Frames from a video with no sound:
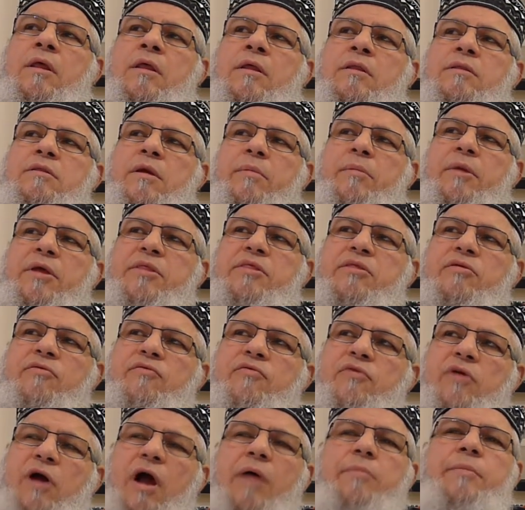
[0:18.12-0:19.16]
the month of
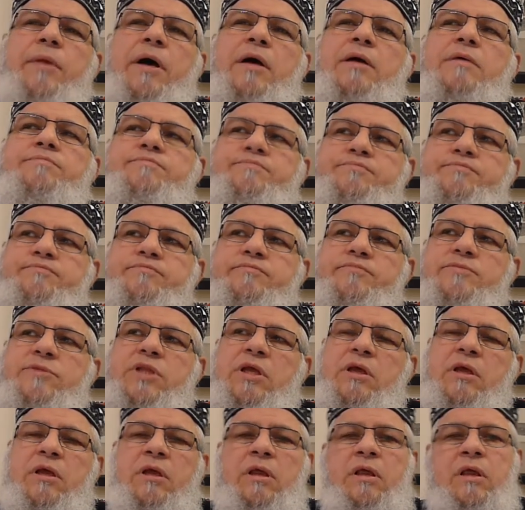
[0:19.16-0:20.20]
Rahmah,
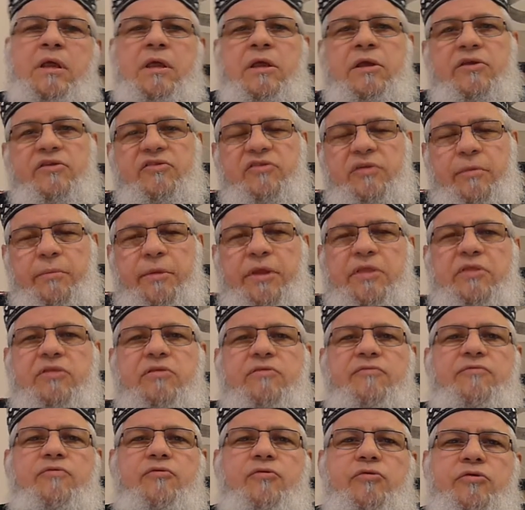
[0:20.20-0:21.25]
the month
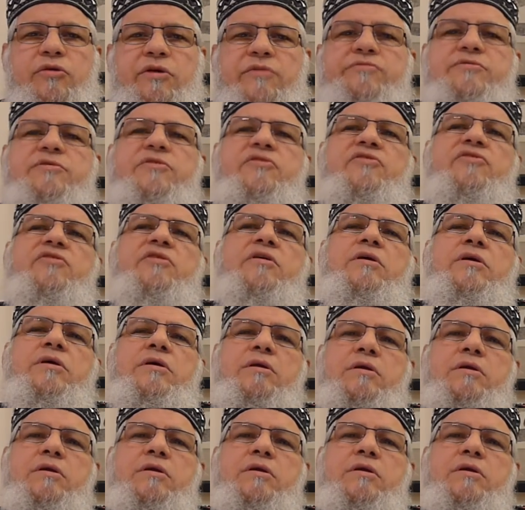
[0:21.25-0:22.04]
of forgiveness,